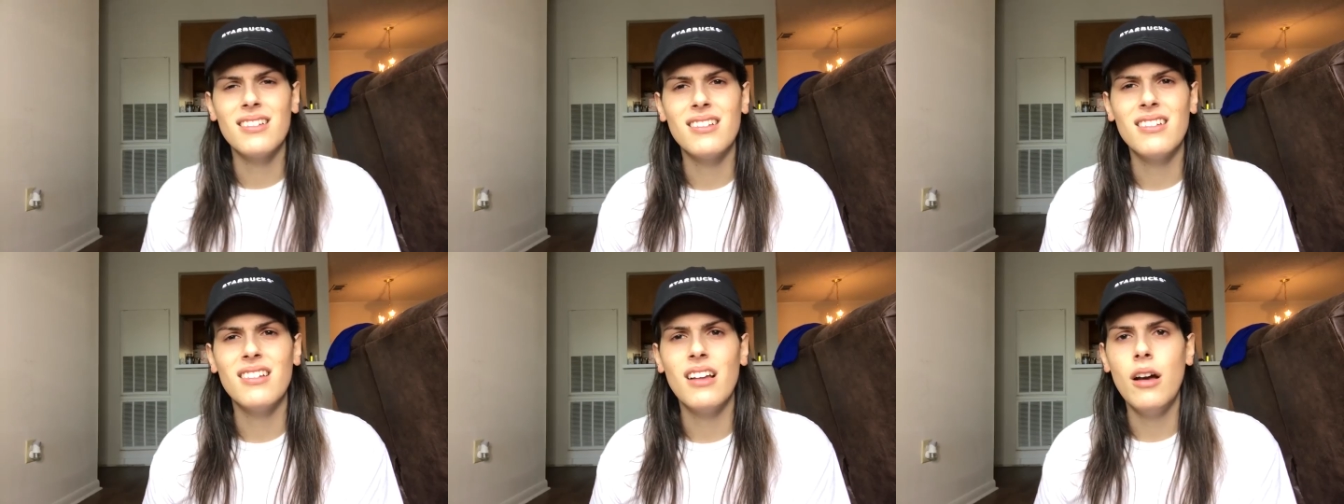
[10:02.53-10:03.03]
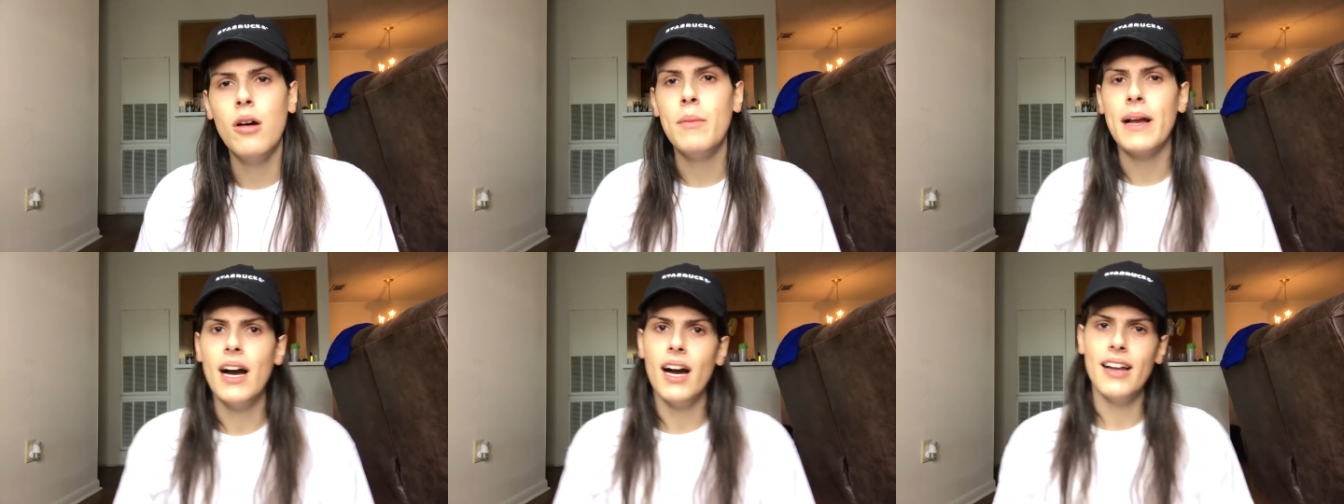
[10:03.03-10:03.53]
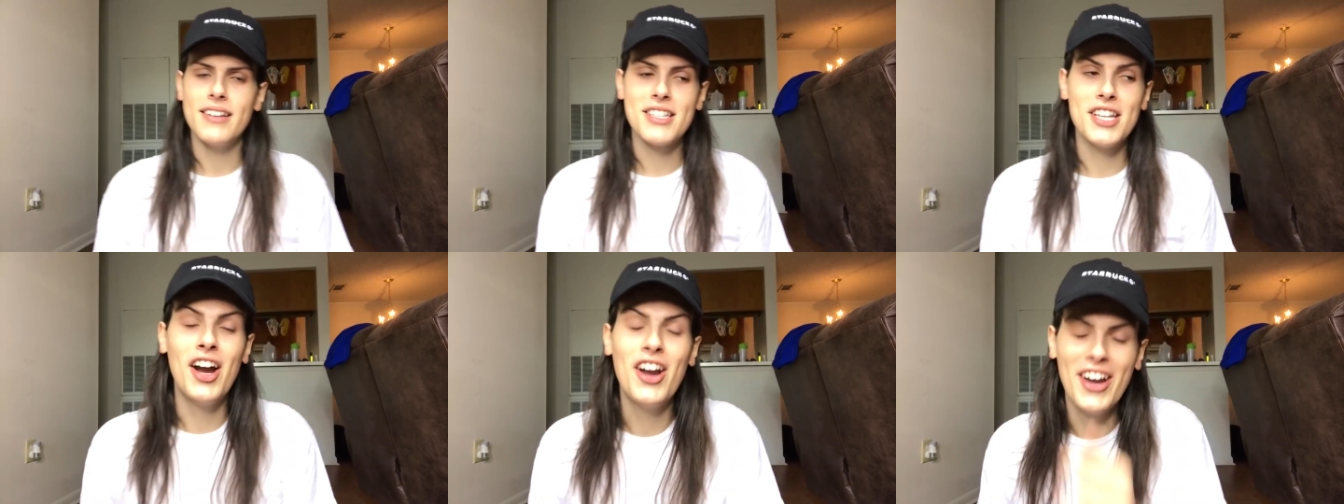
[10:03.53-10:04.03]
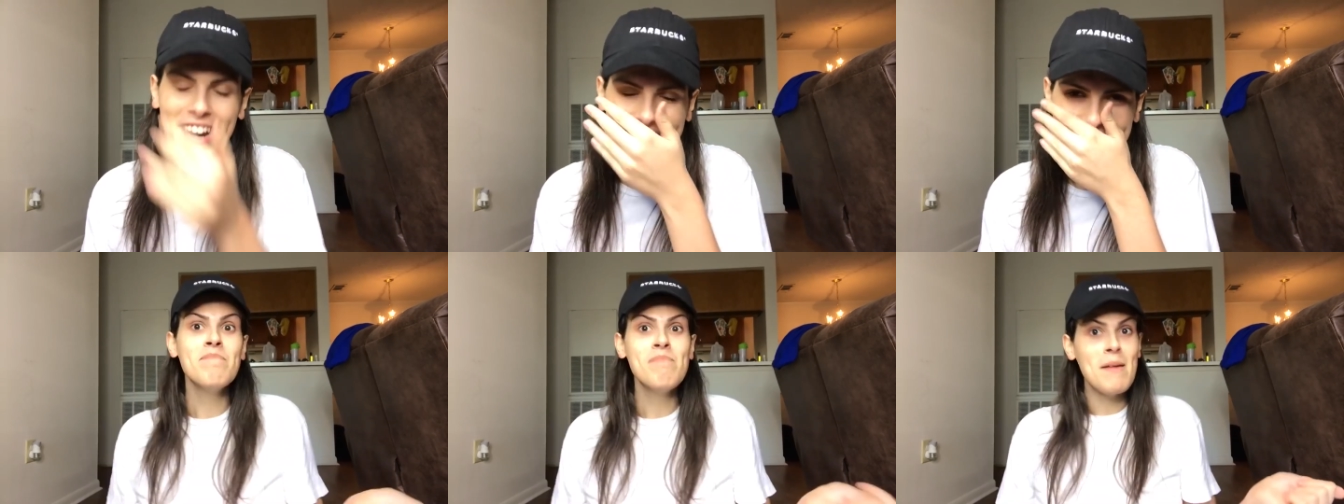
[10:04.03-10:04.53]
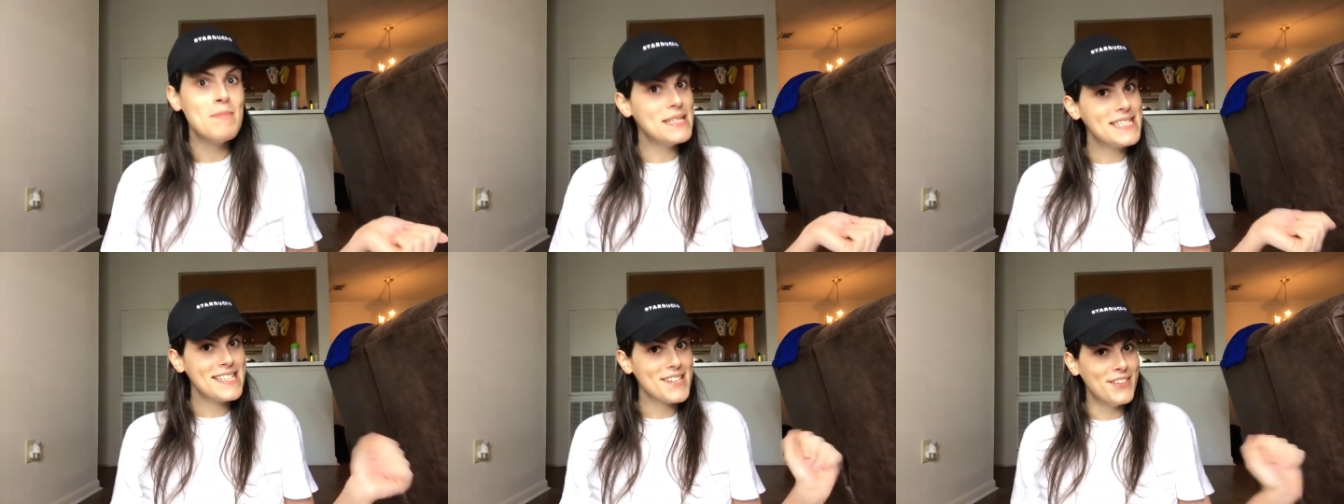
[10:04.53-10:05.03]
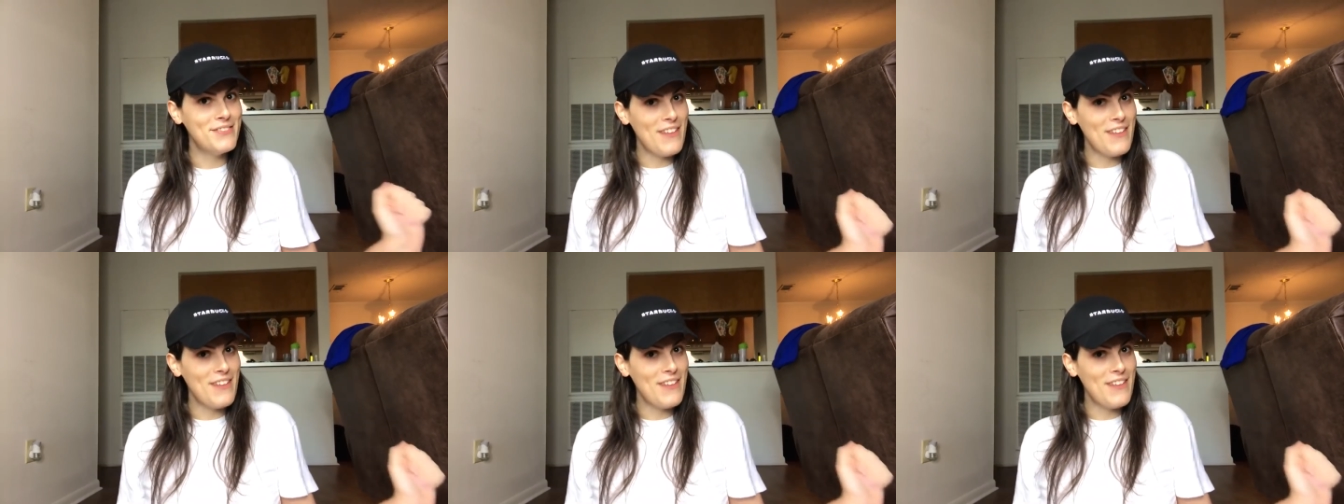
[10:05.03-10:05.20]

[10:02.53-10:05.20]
Oh my God, sorry. My bussy's on